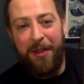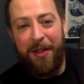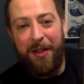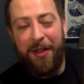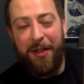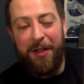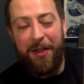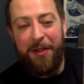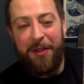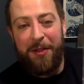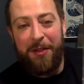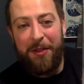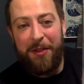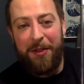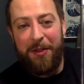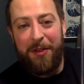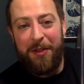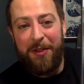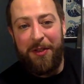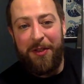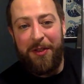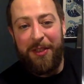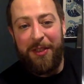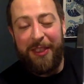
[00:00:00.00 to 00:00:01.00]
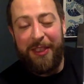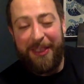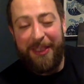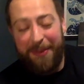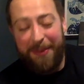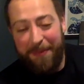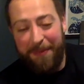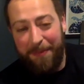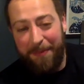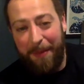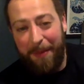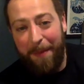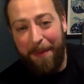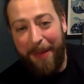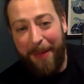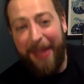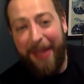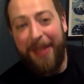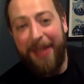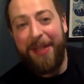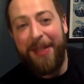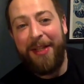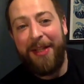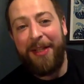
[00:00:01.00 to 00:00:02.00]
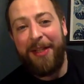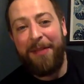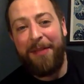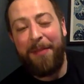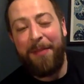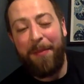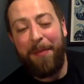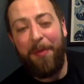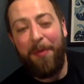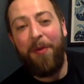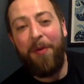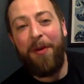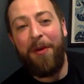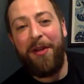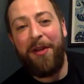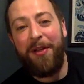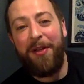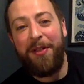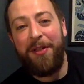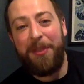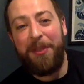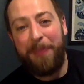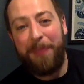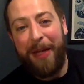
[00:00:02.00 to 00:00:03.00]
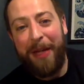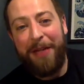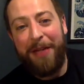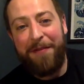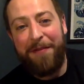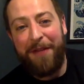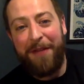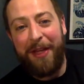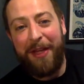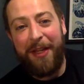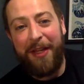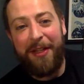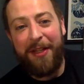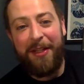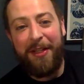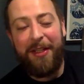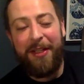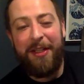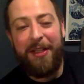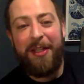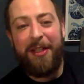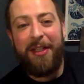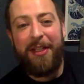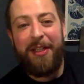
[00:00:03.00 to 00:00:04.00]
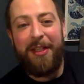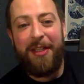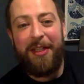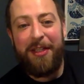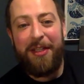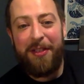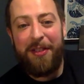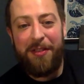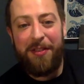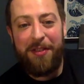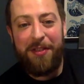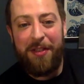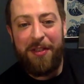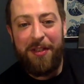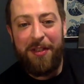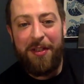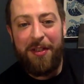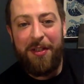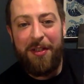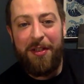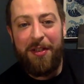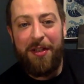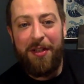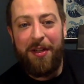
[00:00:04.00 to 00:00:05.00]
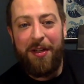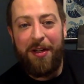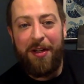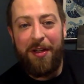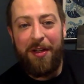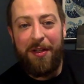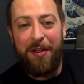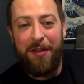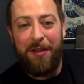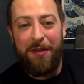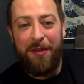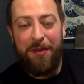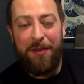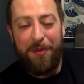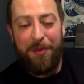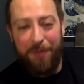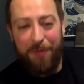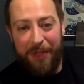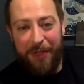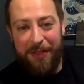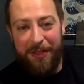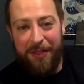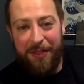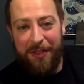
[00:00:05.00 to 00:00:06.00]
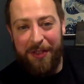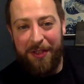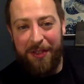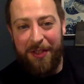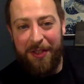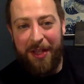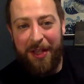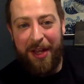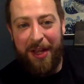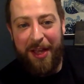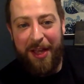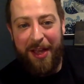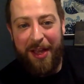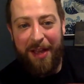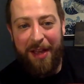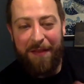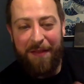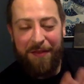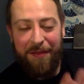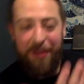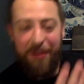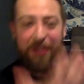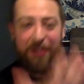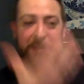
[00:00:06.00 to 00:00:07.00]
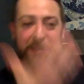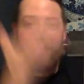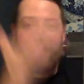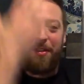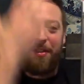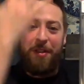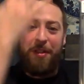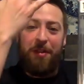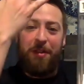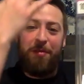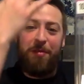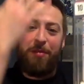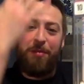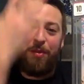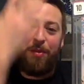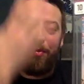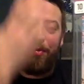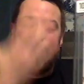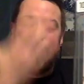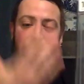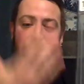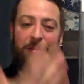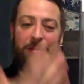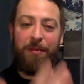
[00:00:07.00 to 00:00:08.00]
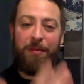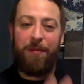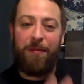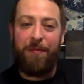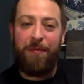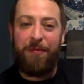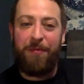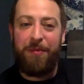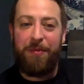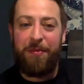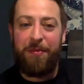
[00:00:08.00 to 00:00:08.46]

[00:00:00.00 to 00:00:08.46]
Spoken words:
My man, my boy, Spidey Fan, is the reason that I have this beautiful